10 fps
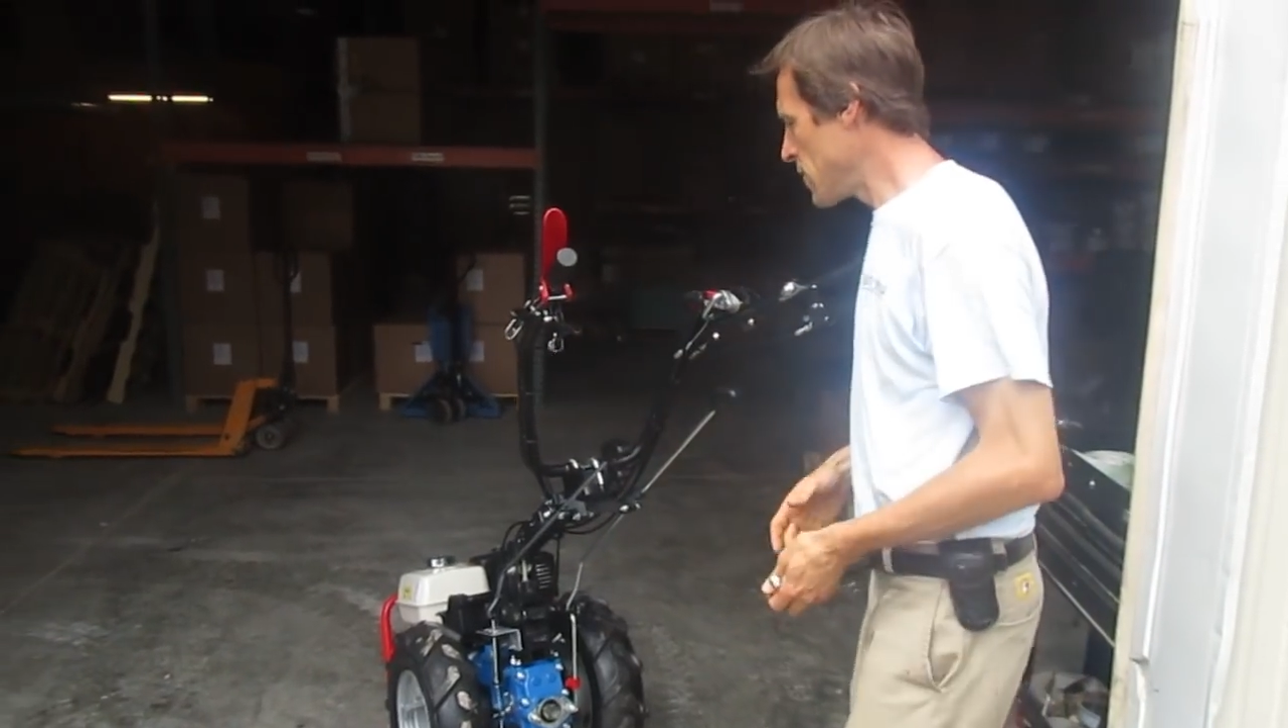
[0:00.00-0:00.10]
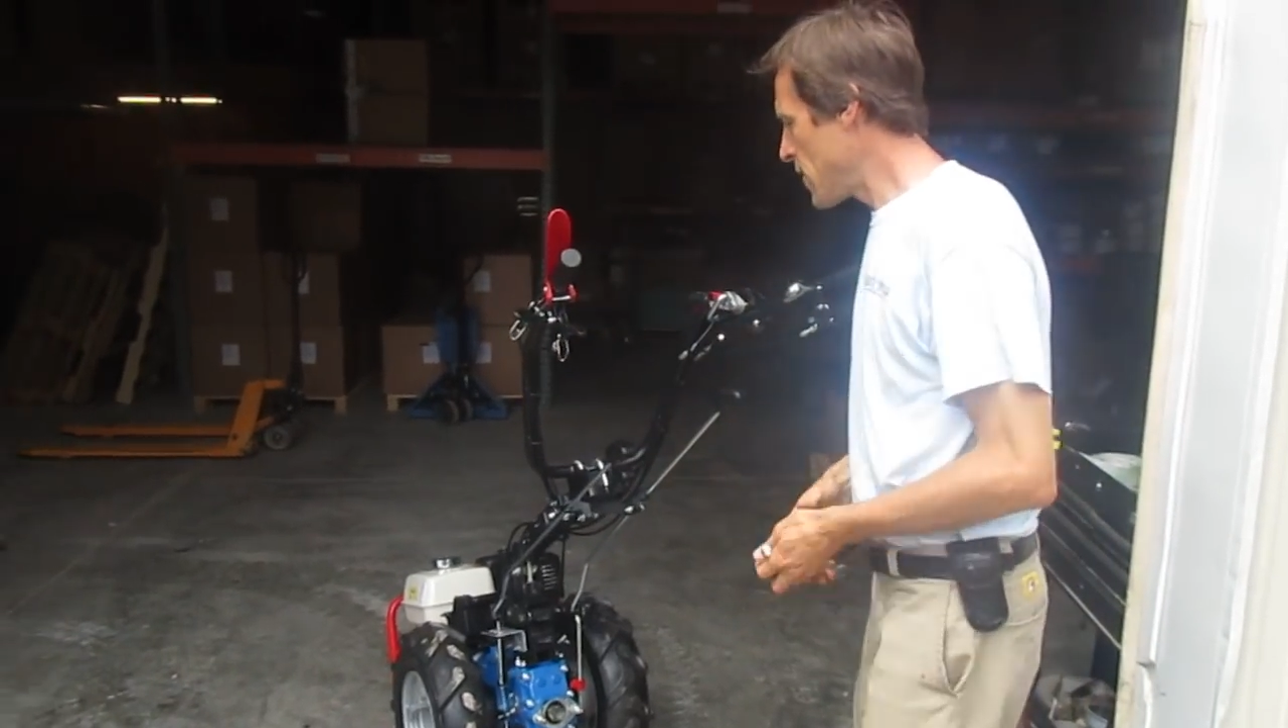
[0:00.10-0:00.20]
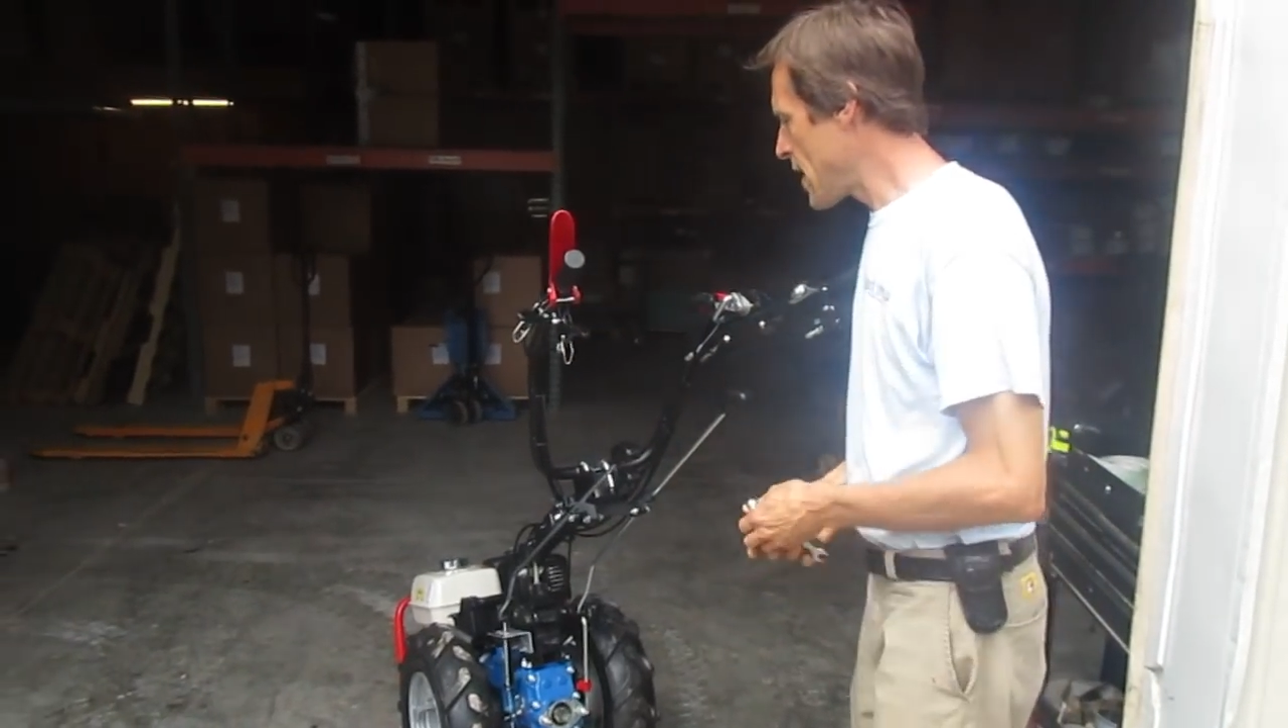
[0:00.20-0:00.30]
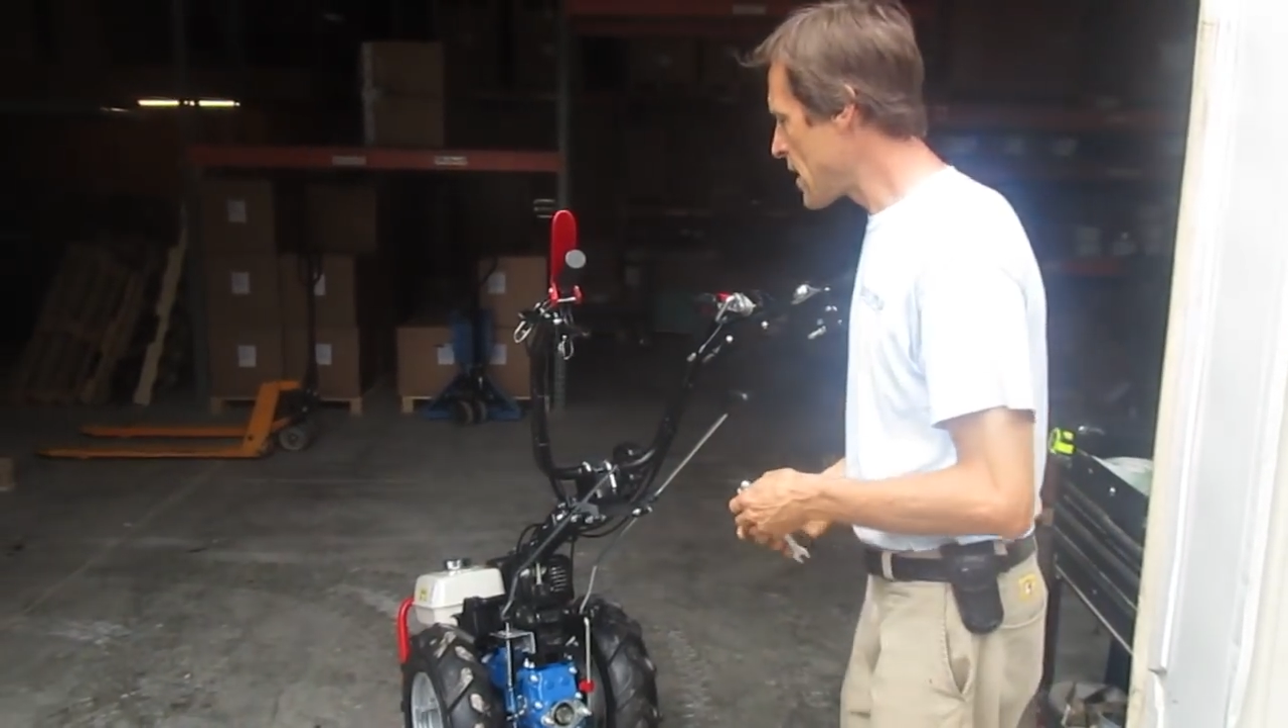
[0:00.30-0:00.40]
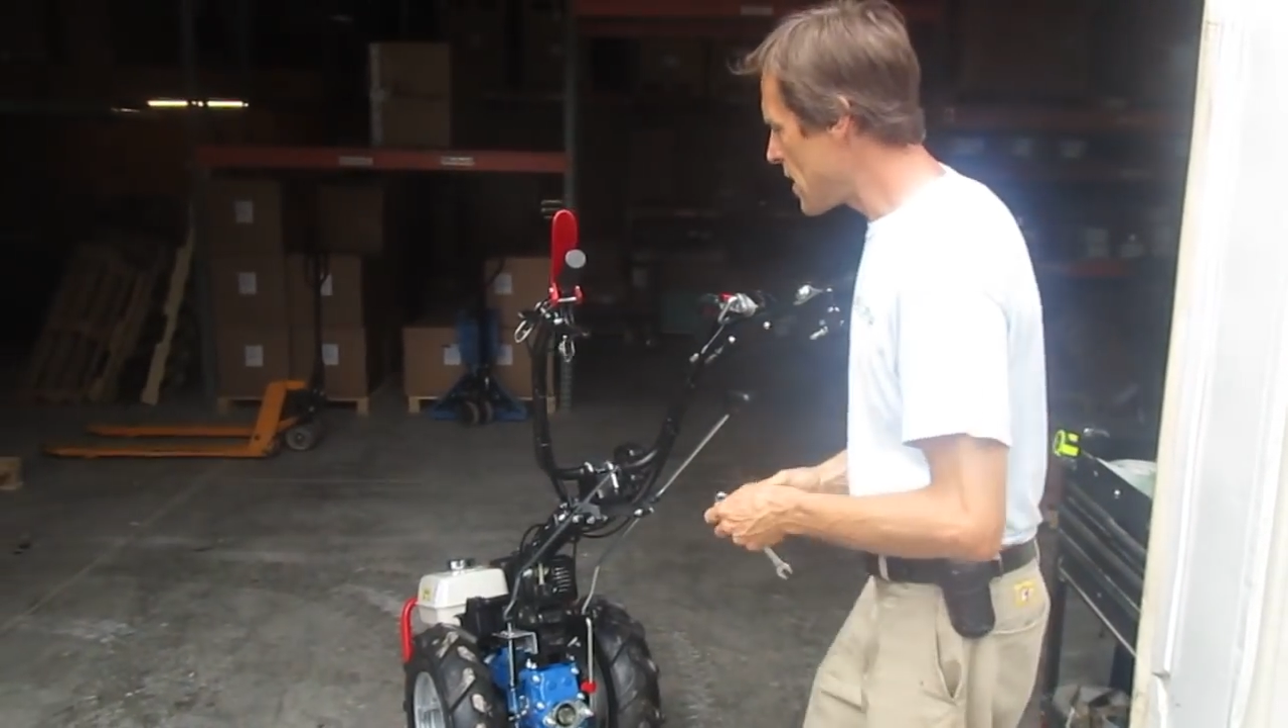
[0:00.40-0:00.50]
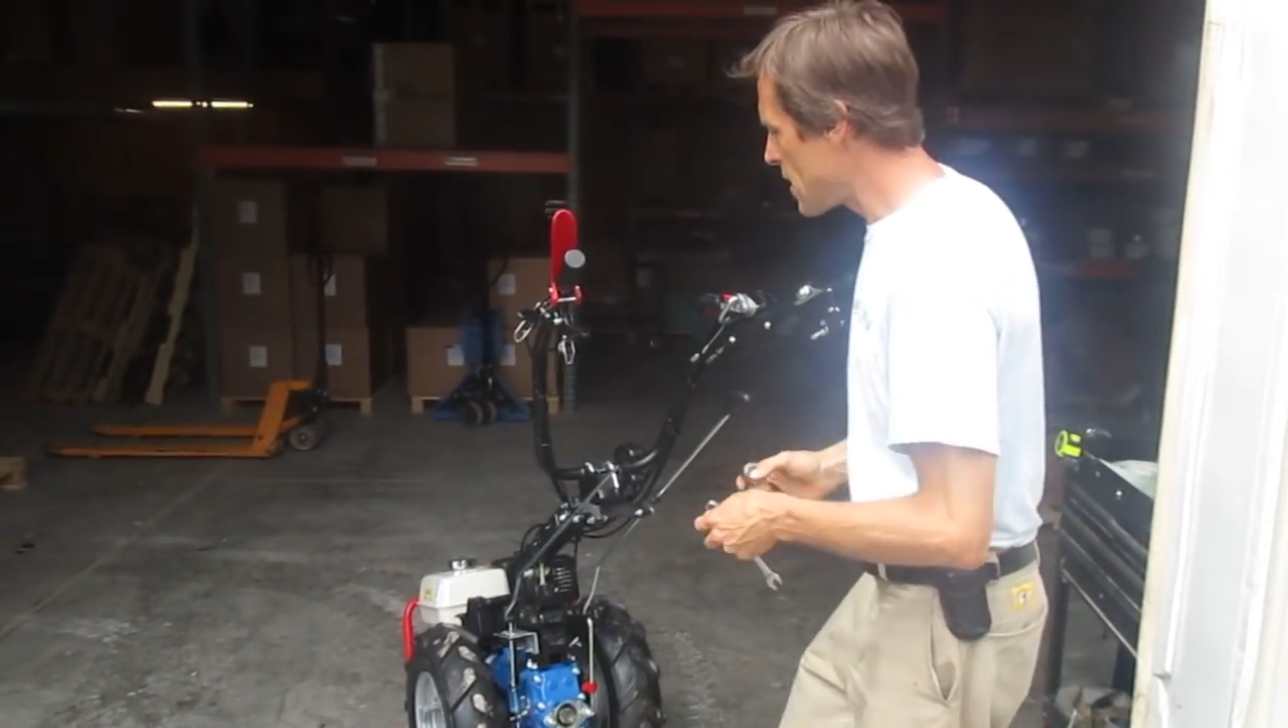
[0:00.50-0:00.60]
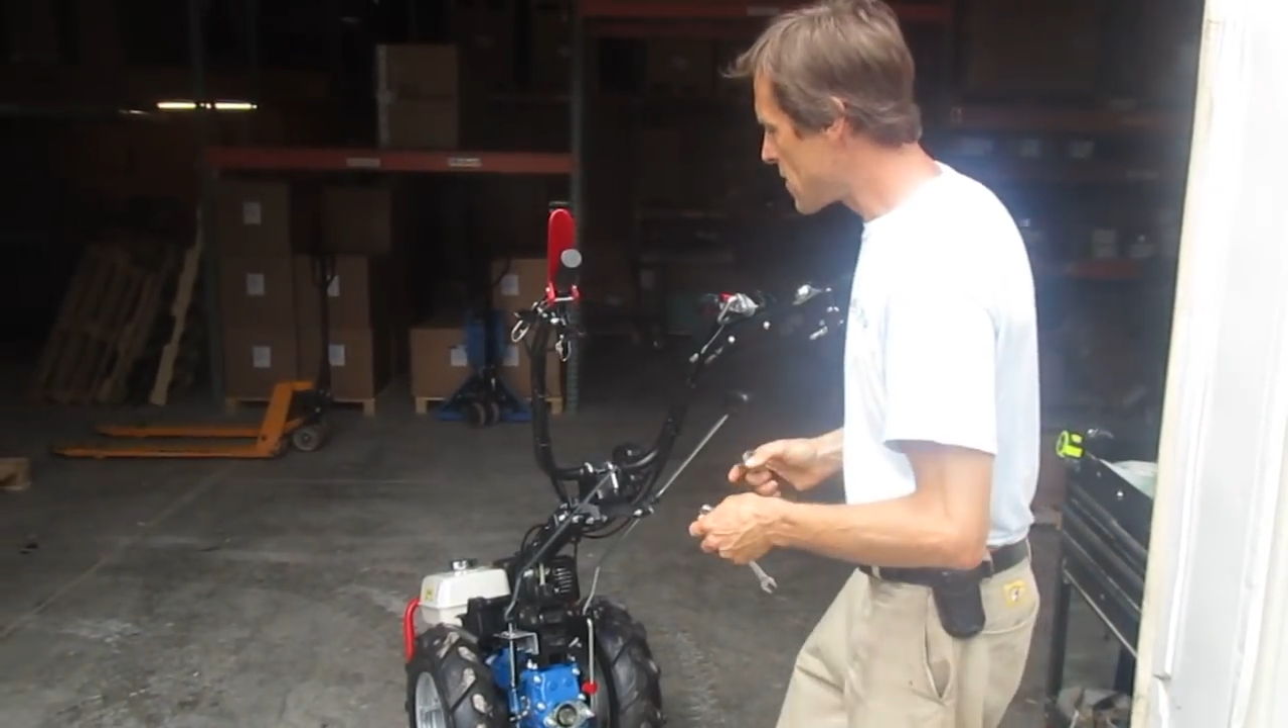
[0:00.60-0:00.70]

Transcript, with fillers: thing